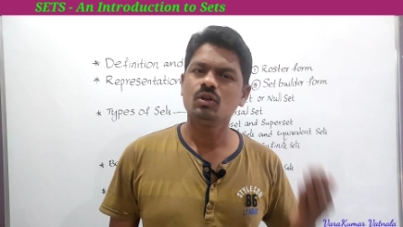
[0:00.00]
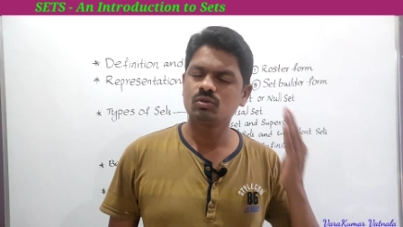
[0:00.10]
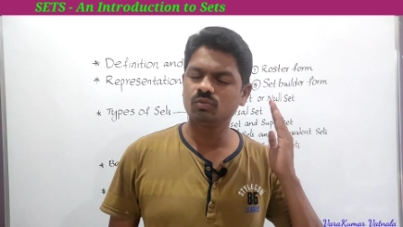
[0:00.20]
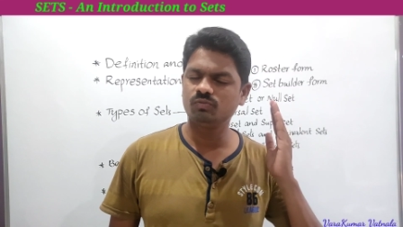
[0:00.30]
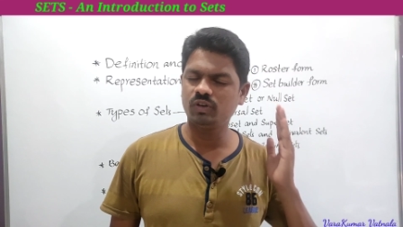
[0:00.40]

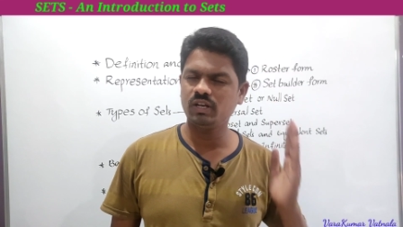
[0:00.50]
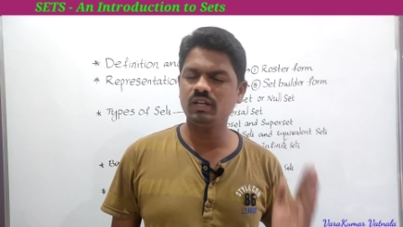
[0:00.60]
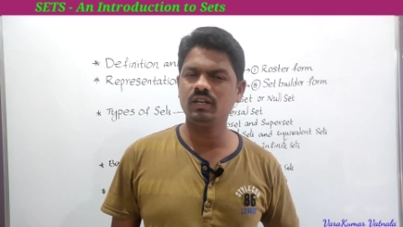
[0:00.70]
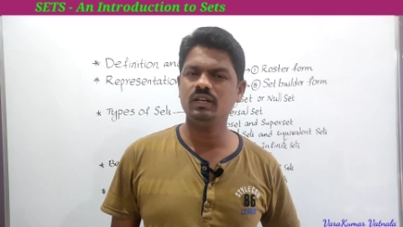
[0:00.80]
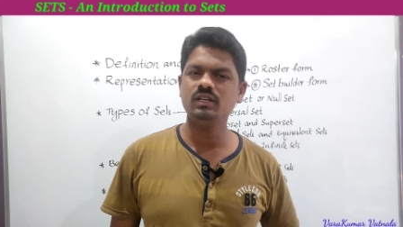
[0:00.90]
So
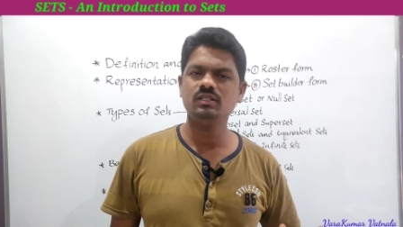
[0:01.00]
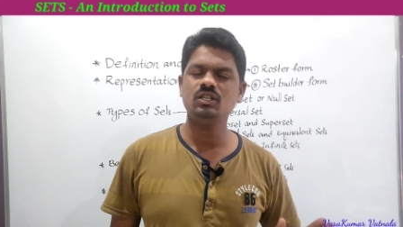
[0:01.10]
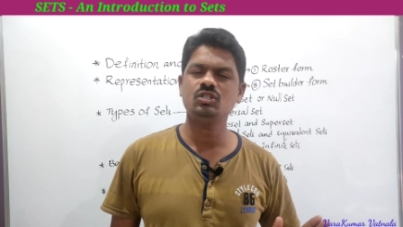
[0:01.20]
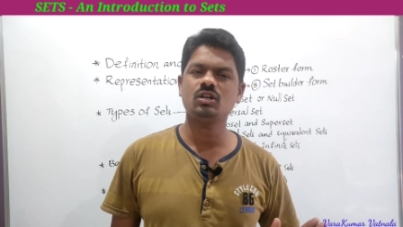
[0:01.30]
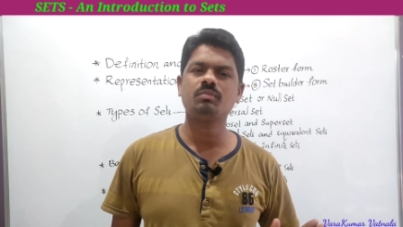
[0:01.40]
very
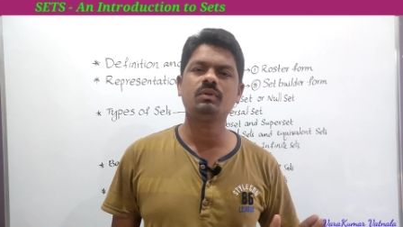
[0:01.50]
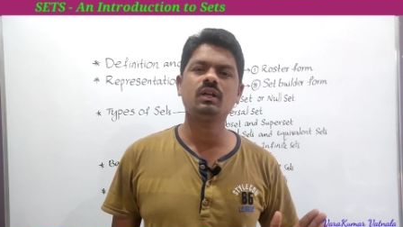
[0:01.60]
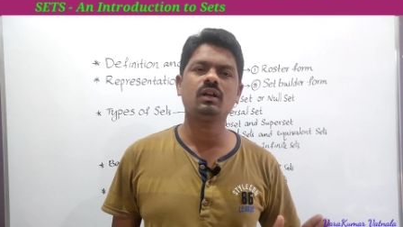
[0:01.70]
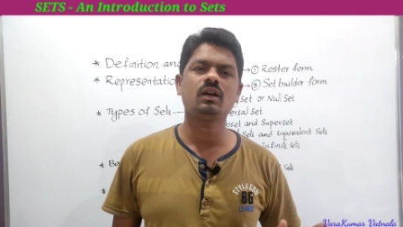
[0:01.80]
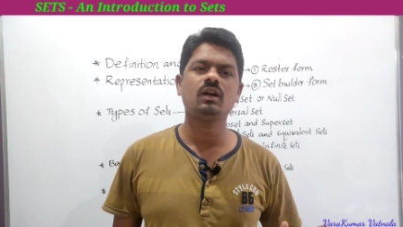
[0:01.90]
easy
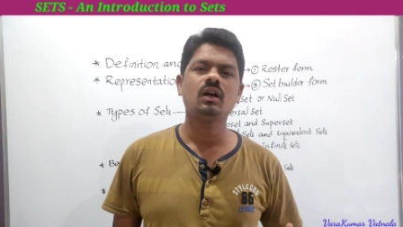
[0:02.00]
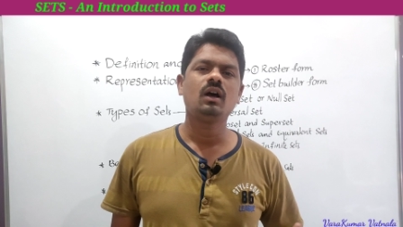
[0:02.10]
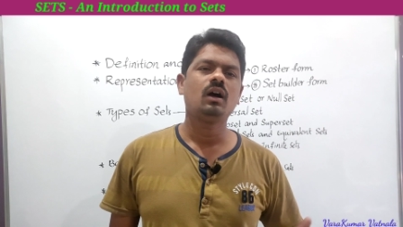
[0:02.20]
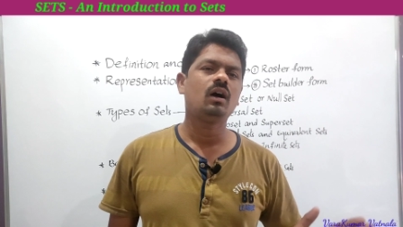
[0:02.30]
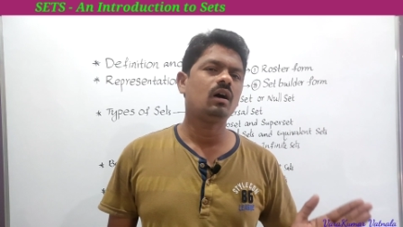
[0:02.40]
chapter. Uh.
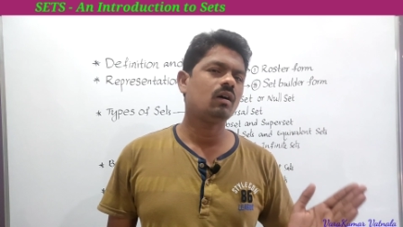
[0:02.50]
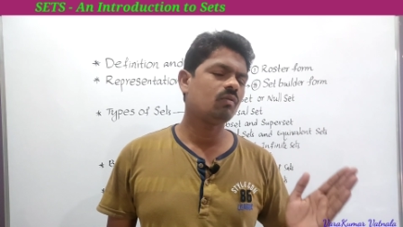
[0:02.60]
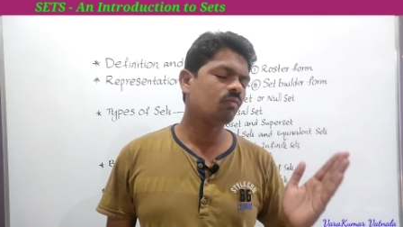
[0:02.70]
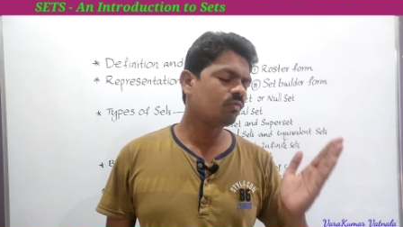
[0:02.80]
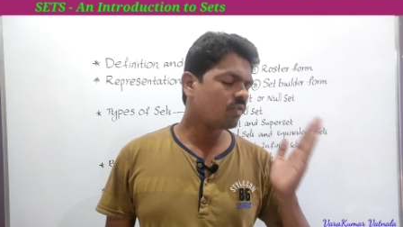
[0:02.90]
uh,
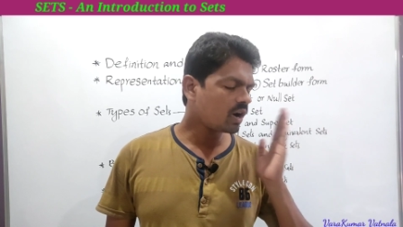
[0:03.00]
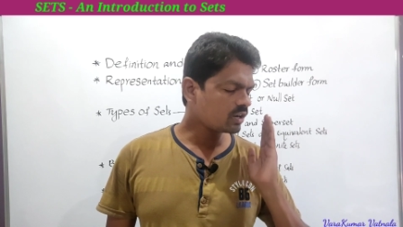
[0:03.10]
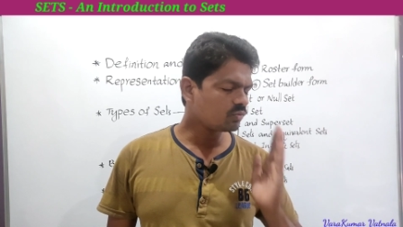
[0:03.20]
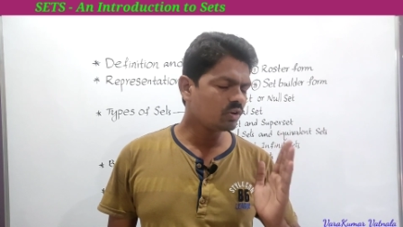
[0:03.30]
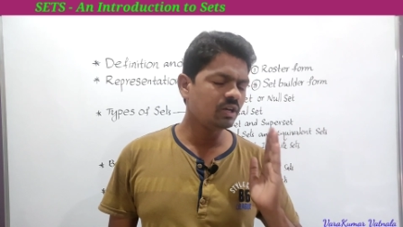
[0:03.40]

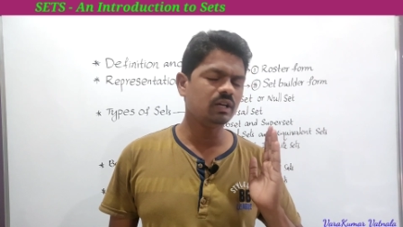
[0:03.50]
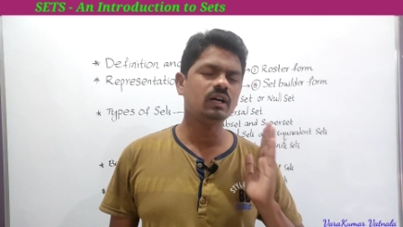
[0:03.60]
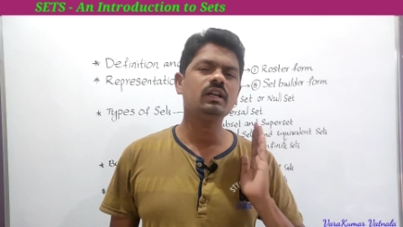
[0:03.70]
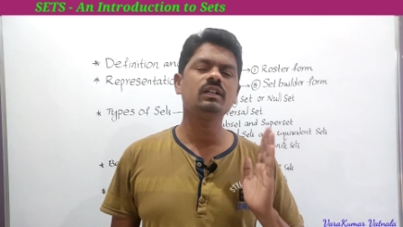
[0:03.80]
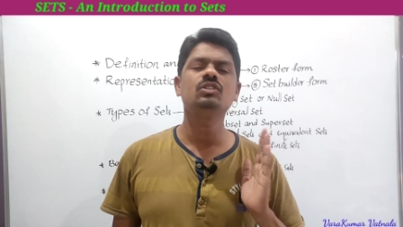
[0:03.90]
what we
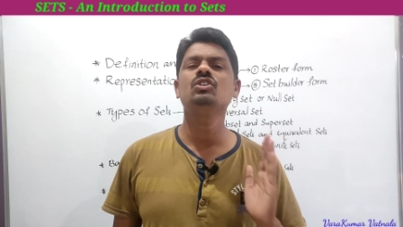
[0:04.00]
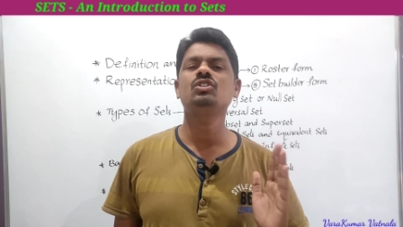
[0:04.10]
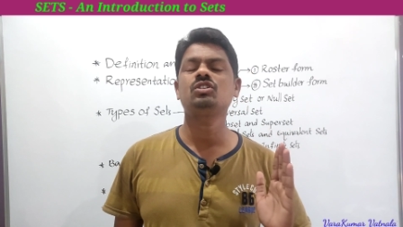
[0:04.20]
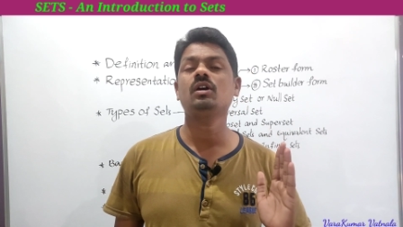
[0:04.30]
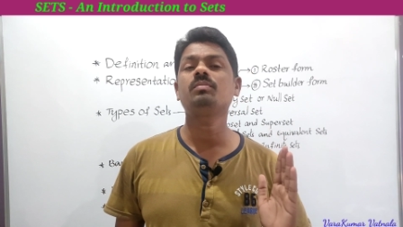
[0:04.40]
learn in this
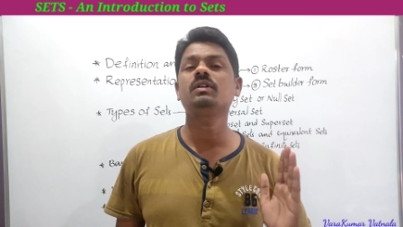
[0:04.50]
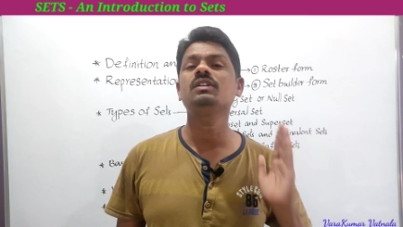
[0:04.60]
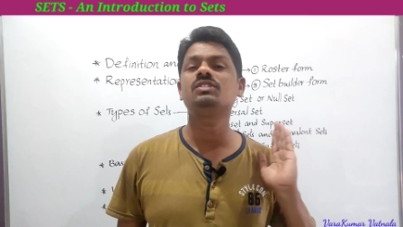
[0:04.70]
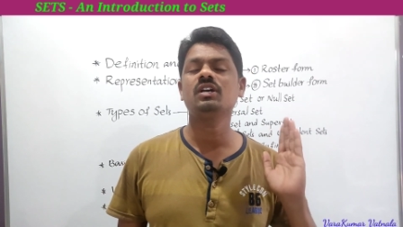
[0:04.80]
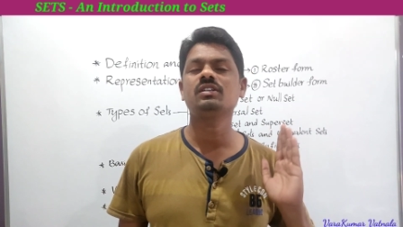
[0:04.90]
chapter
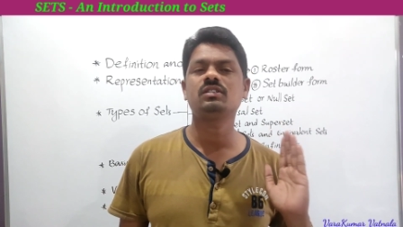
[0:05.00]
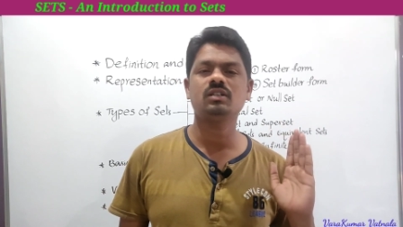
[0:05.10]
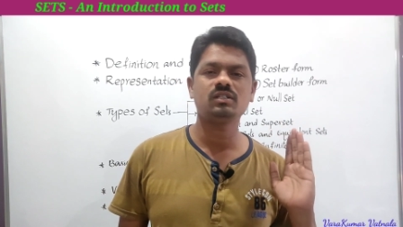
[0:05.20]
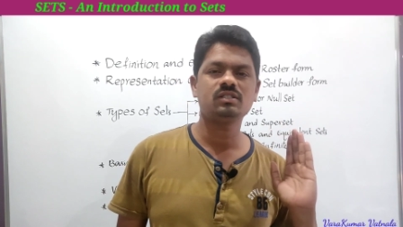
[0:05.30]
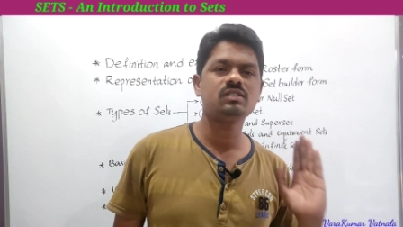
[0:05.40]
just
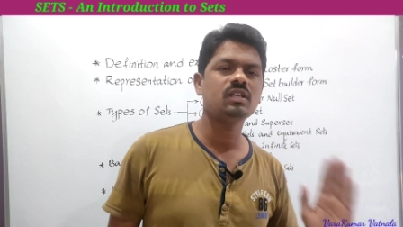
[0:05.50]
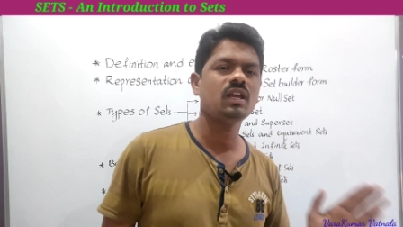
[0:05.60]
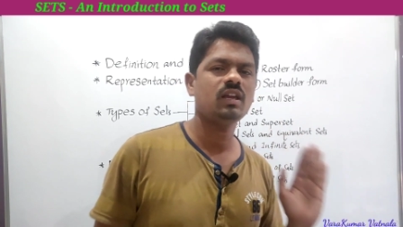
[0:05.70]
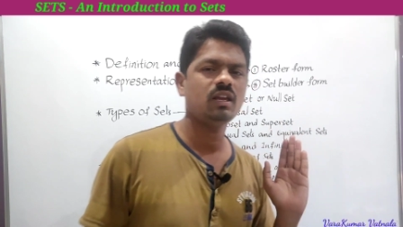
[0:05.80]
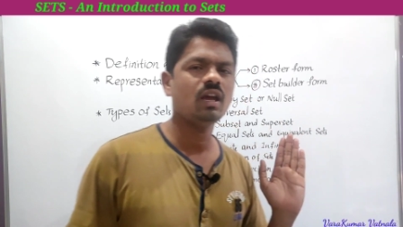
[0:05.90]

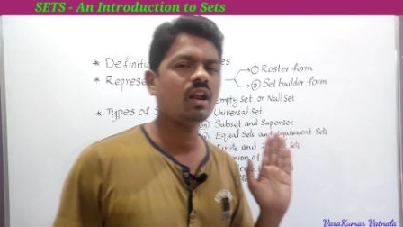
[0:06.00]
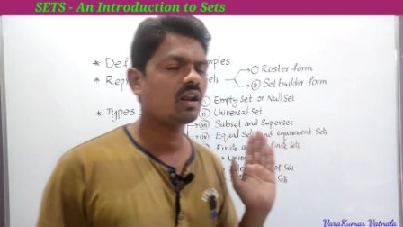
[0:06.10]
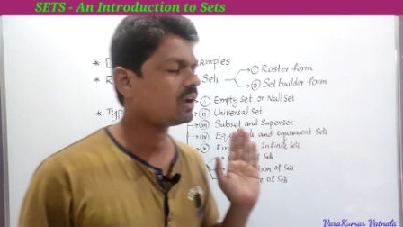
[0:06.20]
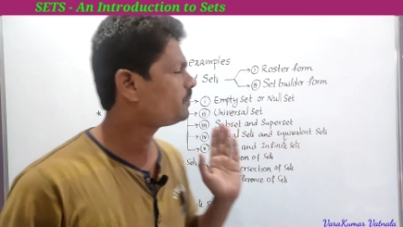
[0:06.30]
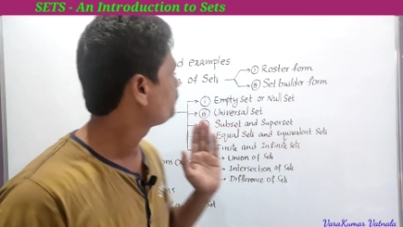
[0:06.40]
see
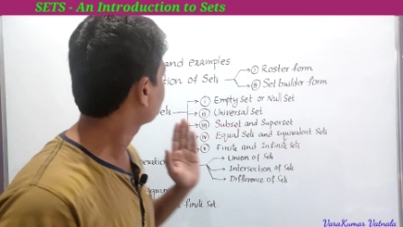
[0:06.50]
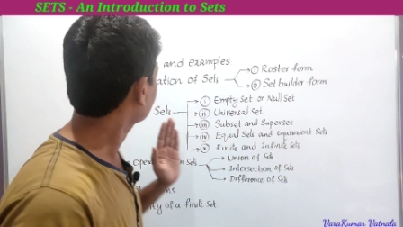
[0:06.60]
here.